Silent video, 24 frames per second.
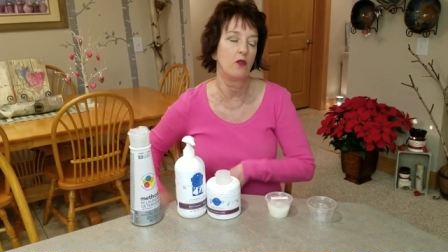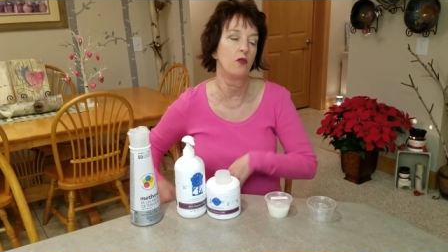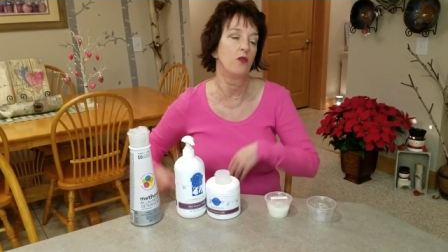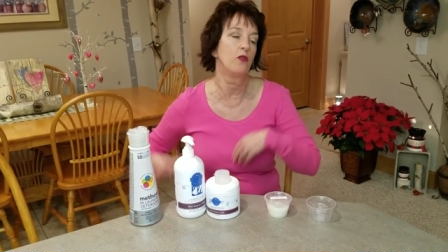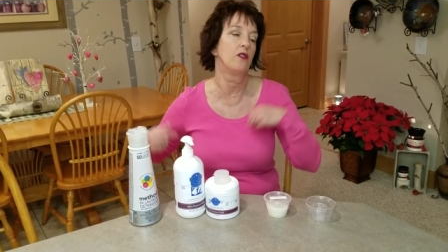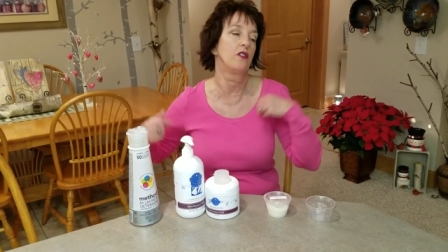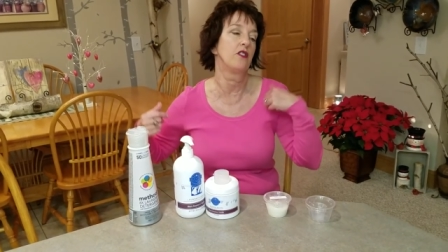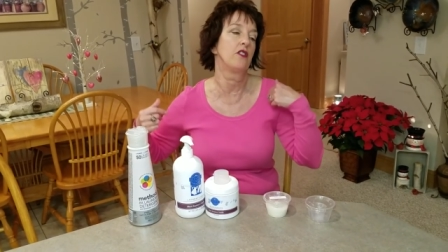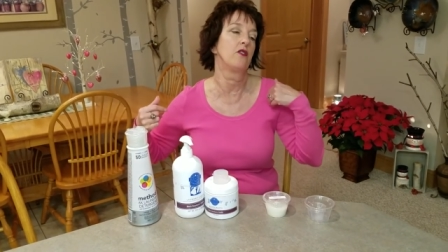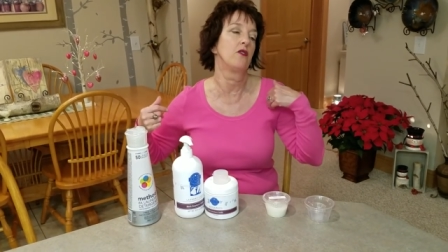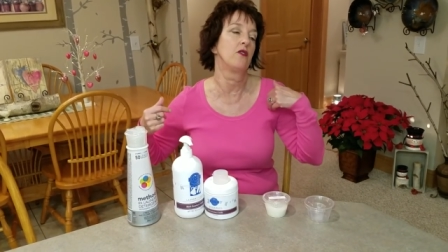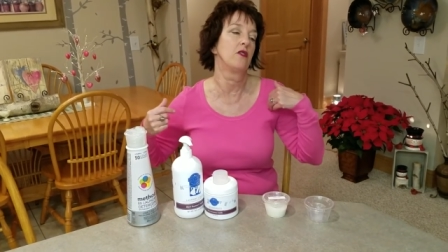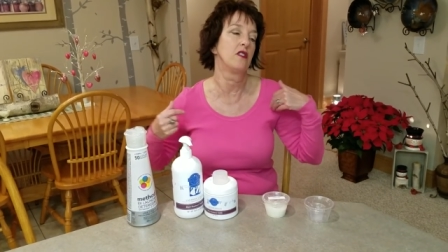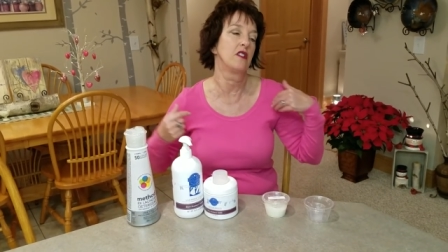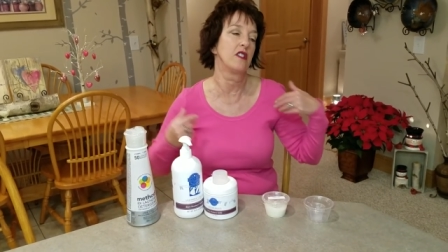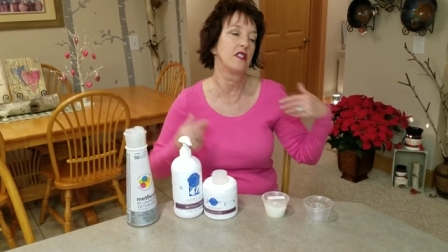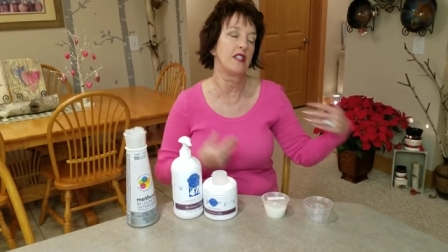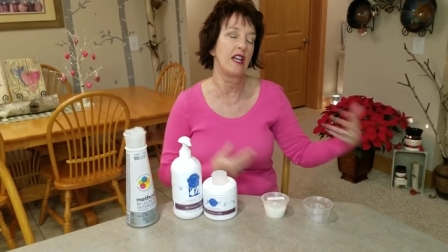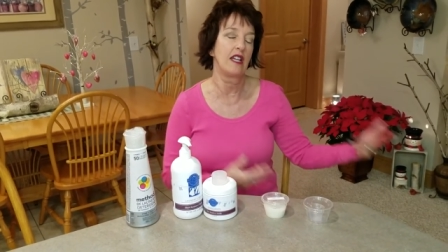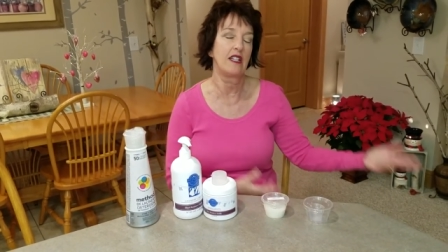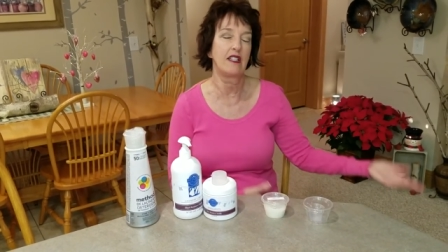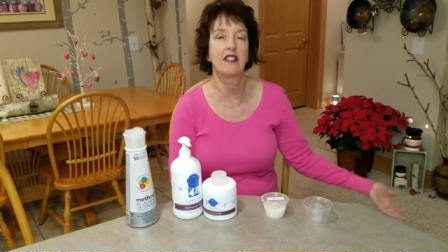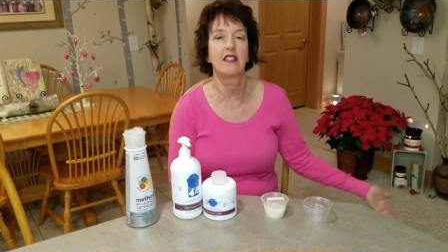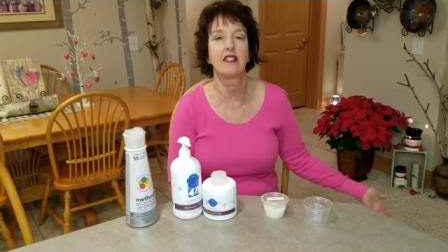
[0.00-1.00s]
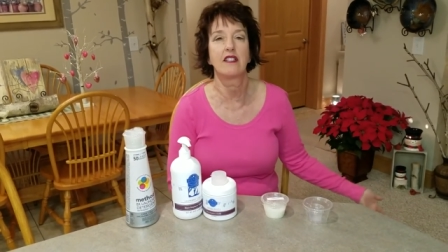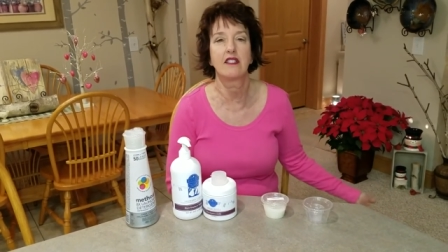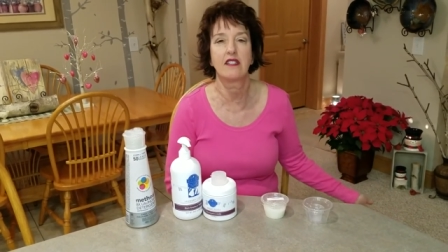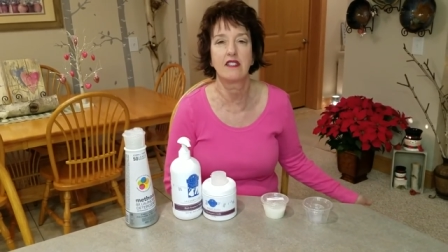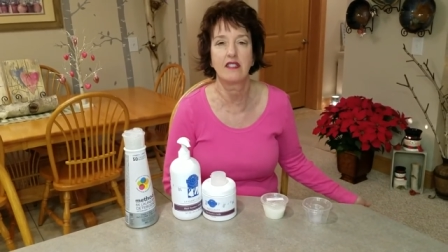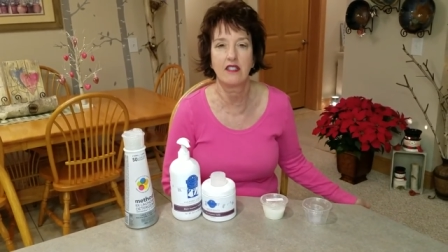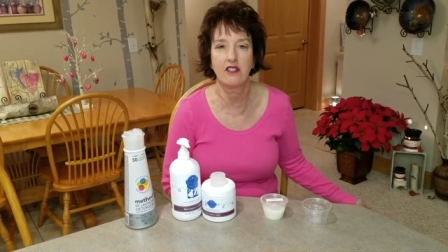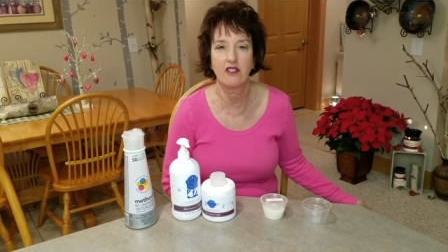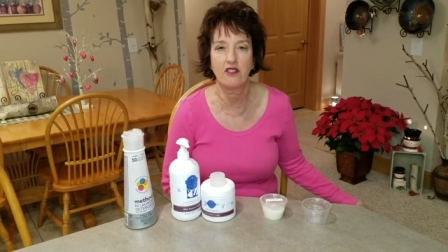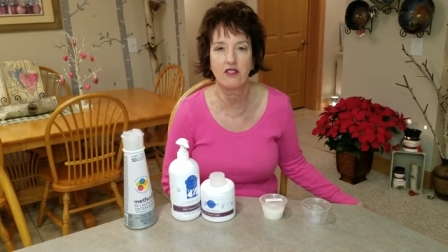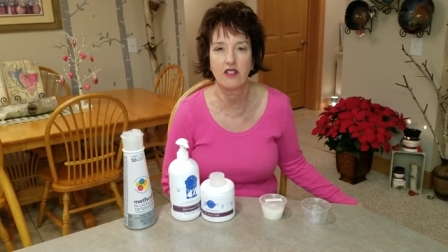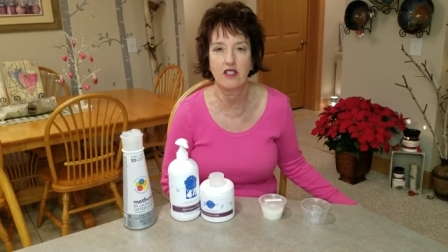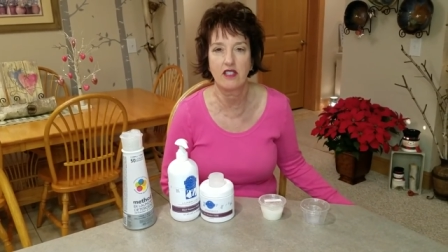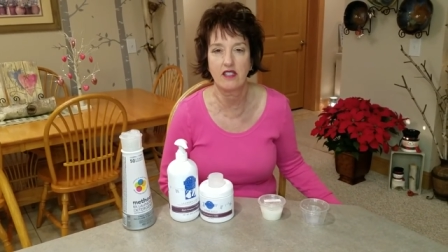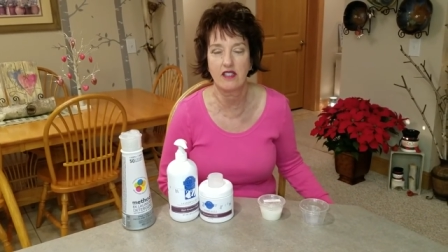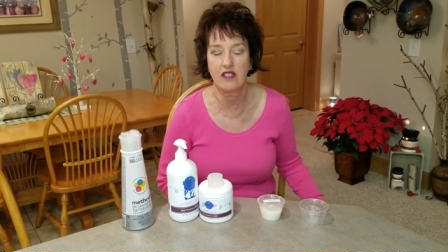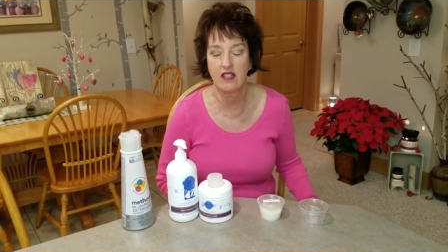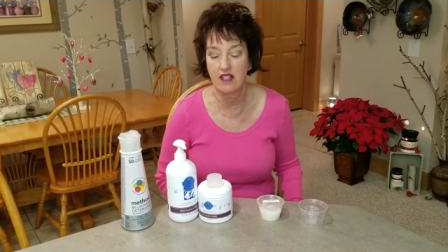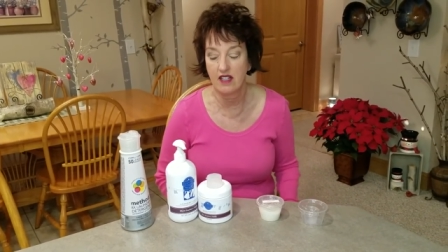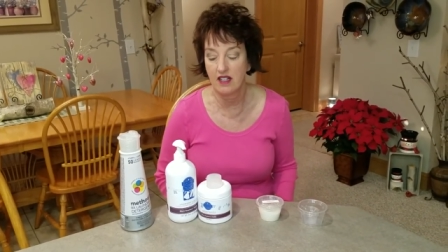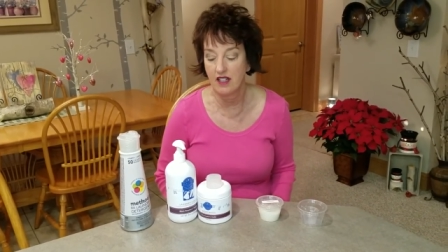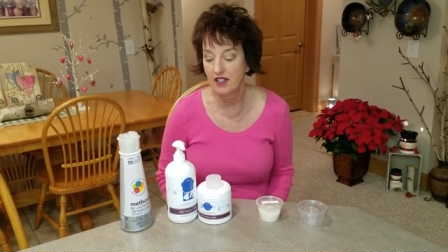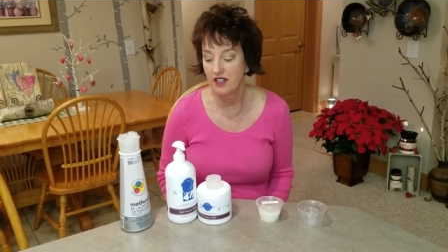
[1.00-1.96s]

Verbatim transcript: or your sun-kissed citrus.